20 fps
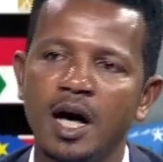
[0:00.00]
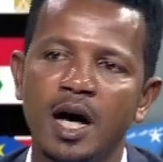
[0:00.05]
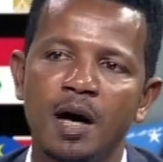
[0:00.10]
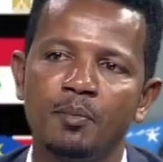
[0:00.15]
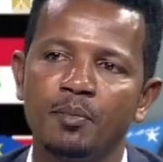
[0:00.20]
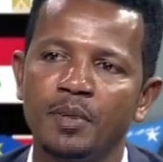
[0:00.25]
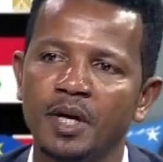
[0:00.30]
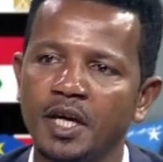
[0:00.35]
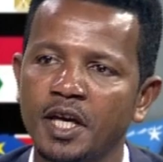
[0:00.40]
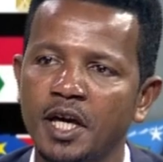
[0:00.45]

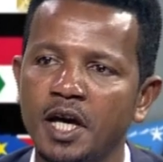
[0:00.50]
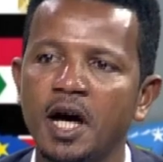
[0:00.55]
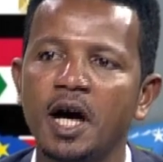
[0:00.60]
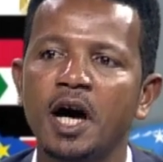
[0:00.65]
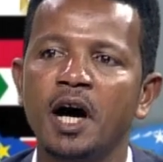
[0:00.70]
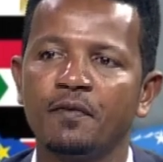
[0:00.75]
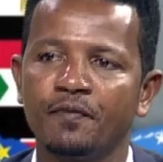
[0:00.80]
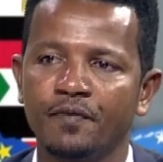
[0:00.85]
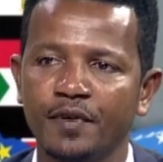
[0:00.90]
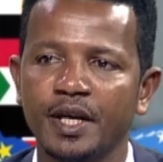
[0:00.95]
among
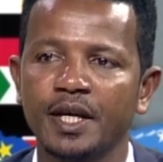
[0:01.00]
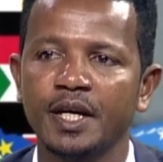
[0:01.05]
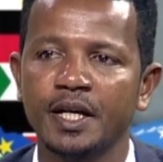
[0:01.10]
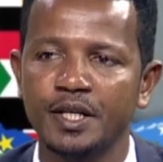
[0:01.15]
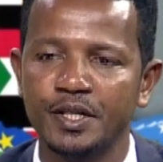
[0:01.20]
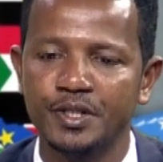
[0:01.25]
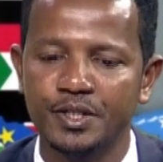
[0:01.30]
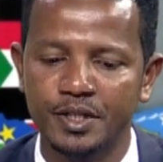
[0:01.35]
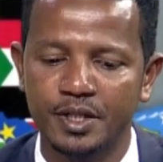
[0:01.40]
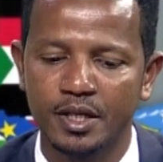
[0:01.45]

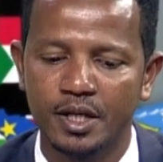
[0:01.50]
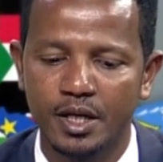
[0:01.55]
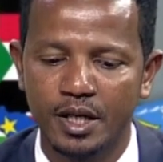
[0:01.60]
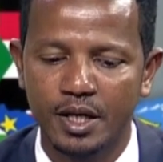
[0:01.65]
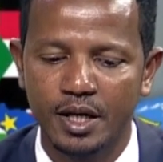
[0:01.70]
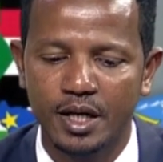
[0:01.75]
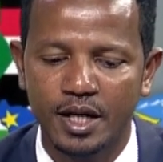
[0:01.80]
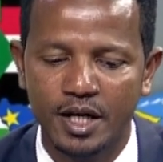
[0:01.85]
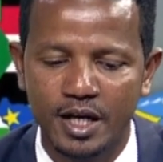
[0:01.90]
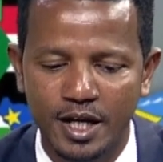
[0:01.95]
Africans.
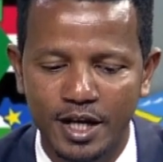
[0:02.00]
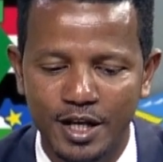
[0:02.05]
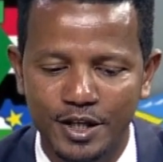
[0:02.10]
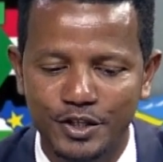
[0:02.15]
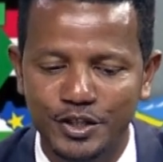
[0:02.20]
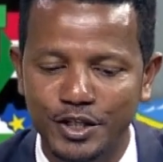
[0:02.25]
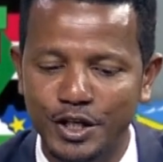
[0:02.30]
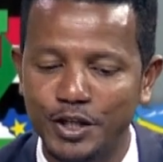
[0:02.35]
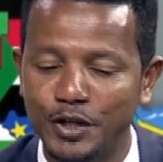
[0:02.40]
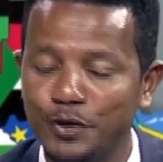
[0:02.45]

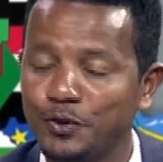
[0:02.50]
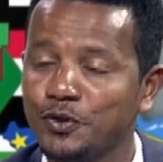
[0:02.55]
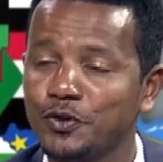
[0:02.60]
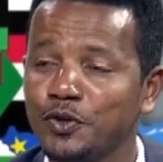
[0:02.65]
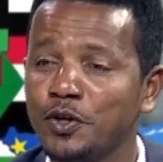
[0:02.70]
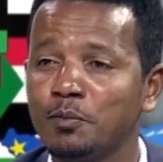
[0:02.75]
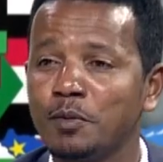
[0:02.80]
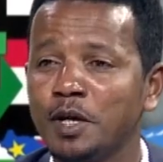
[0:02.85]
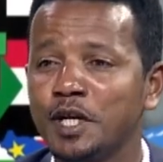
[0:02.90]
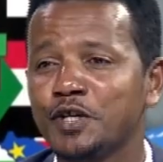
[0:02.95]
Thank you
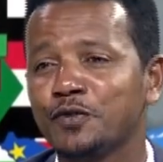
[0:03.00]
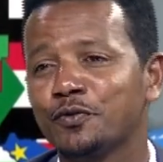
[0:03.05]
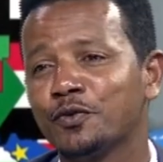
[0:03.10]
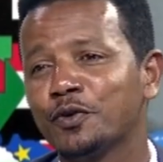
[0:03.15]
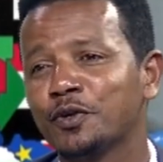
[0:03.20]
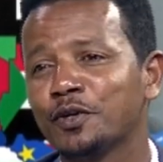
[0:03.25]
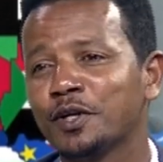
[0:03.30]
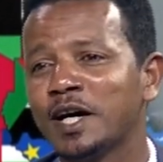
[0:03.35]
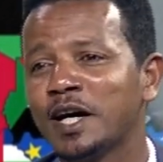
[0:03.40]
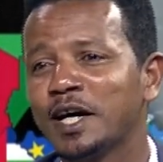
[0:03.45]
so much
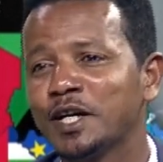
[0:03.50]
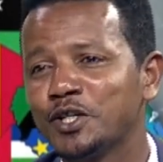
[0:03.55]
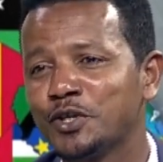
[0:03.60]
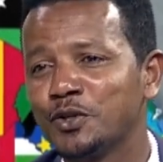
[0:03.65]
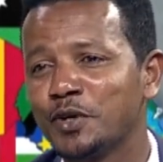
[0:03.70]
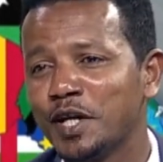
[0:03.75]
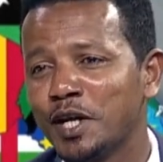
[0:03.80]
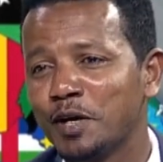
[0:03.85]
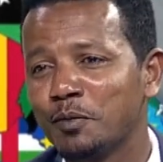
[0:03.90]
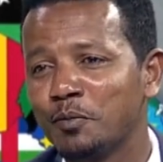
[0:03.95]
for
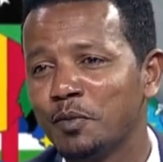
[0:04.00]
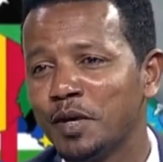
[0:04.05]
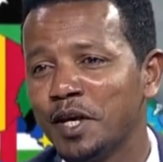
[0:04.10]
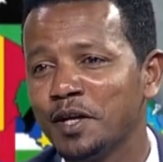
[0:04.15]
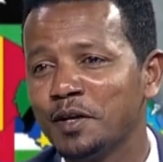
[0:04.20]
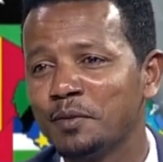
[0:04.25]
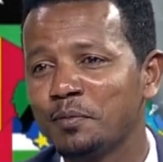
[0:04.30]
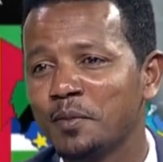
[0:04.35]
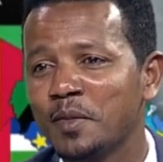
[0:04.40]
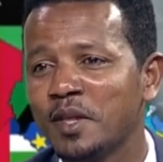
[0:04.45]
joining
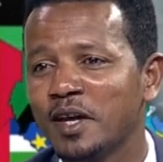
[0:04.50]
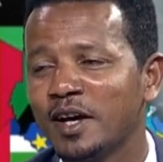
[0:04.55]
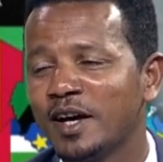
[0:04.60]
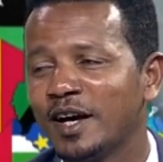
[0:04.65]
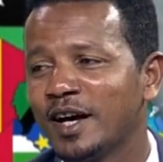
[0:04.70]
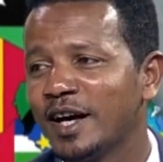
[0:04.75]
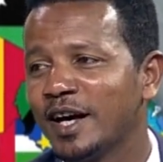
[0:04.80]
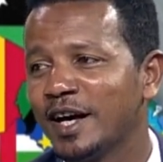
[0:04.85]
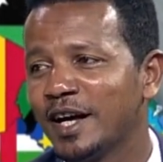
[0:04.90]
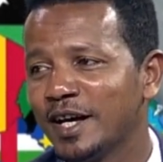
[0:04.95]
me,
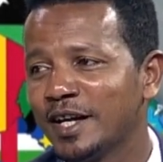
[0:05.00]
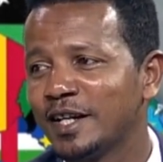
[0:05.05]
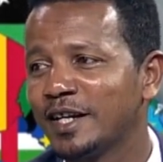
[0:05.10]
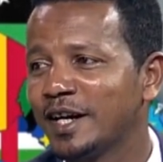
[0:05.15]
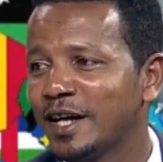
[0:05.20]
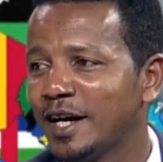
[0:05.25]
and